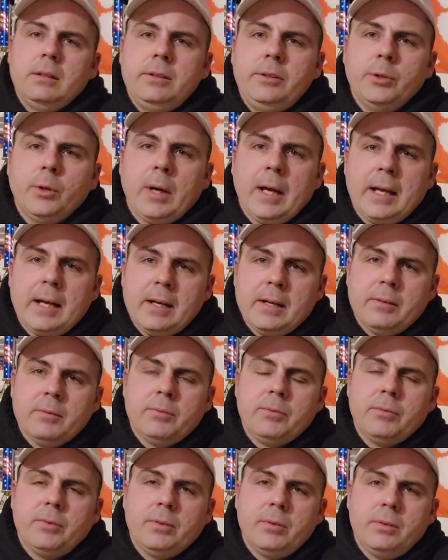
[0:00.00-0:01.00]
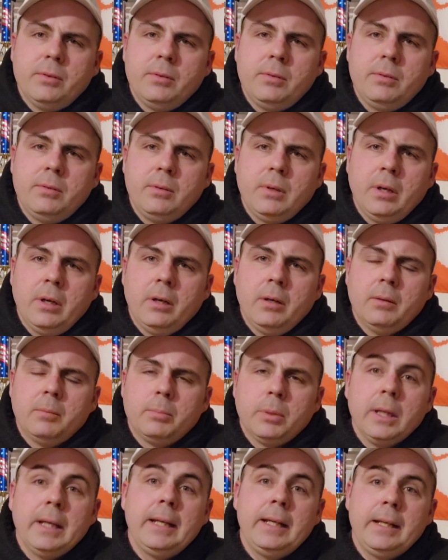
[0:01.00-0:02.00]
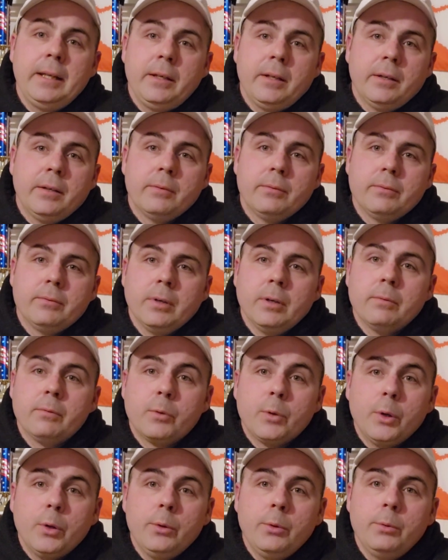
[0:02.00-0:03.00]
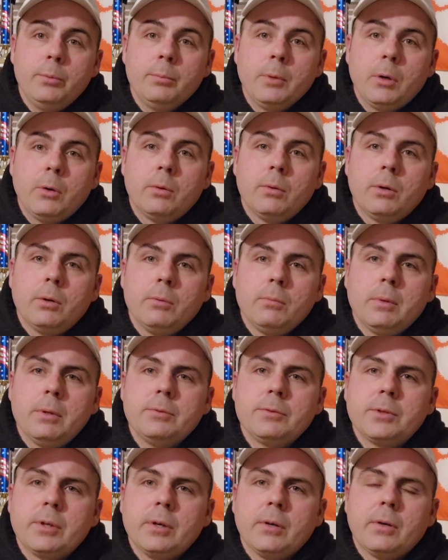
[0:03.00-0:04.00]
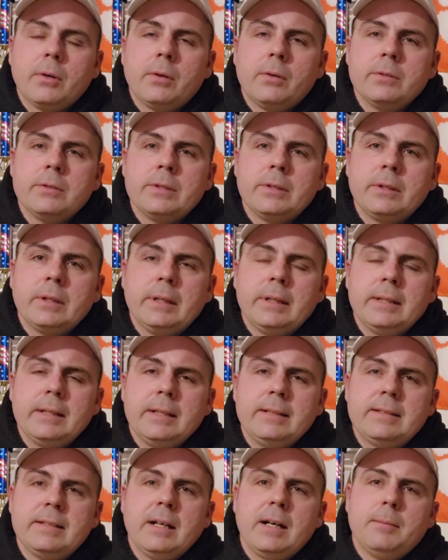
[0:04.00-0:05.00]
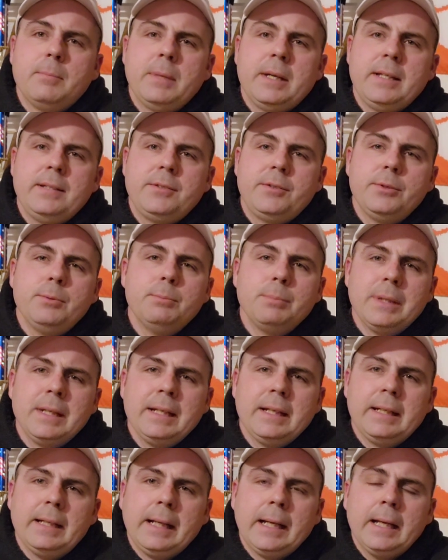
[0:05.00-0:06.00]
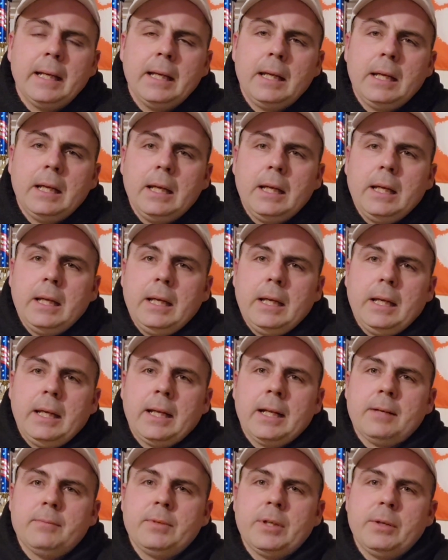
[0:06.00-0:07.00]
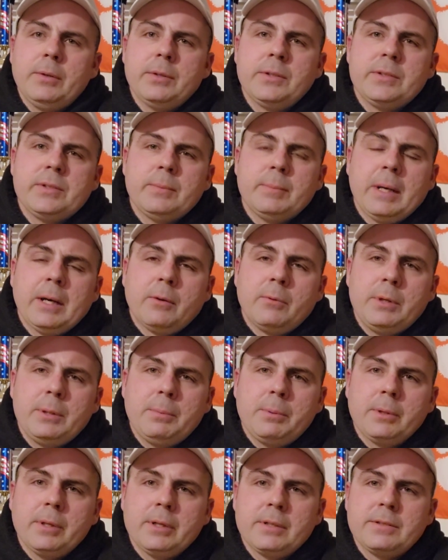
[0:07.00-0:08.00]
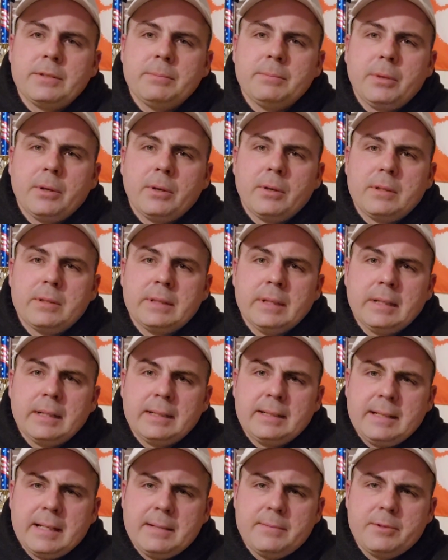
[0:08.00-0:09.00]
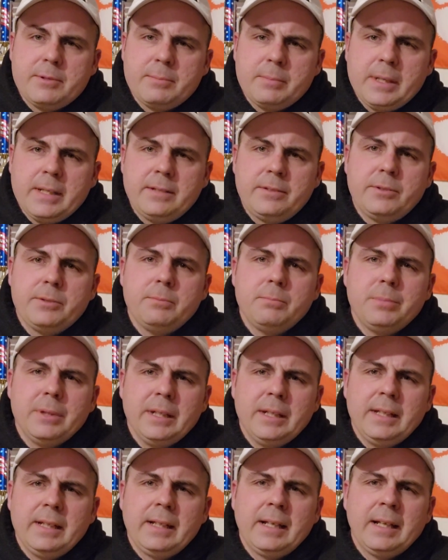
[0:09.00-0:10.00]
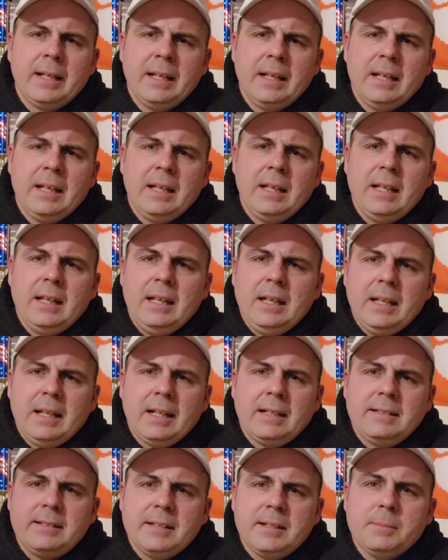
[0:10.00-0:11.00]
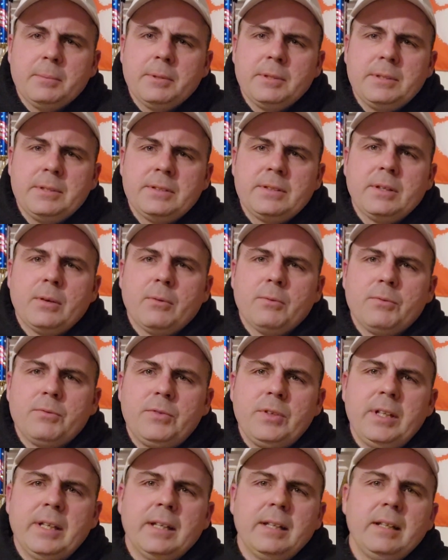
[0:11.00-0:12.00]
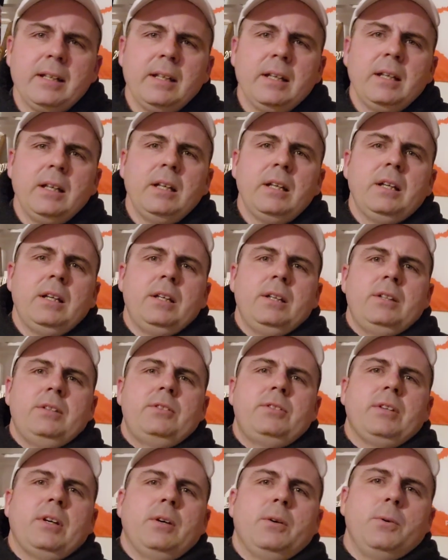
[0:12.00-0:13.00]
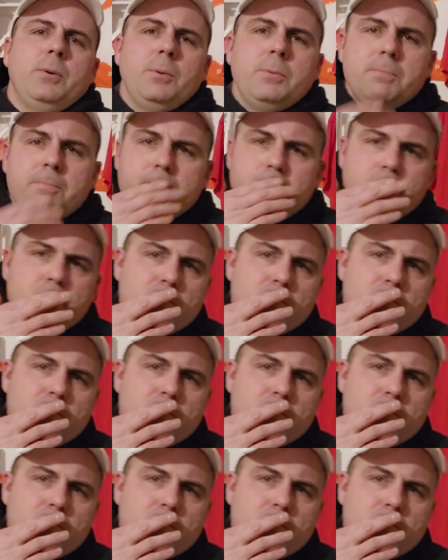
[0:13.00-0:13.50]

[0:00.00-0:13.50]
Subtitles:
you'll have plenty of room on most cars. It's not made too big. And I've noticed about Reproduction parts, a lot of times they're made too big and they simply just don't fit. So